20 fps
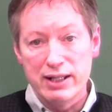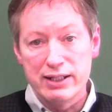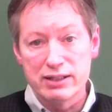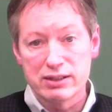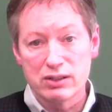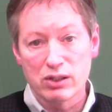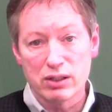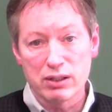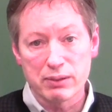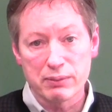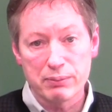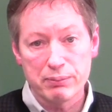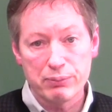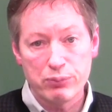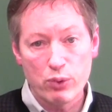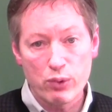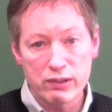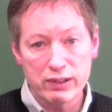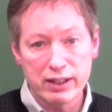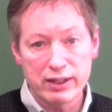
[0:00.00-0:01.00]
So the
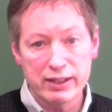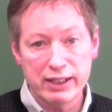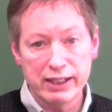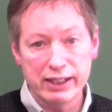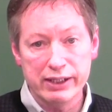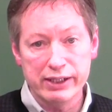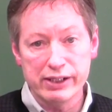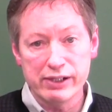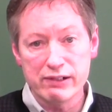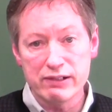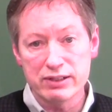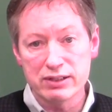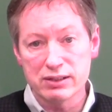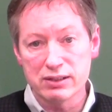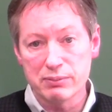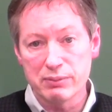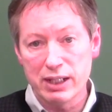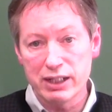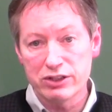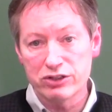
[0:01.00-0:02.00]
important thing here is
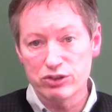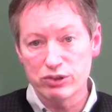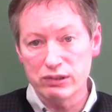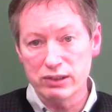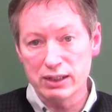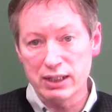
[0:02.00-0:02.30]
to make sure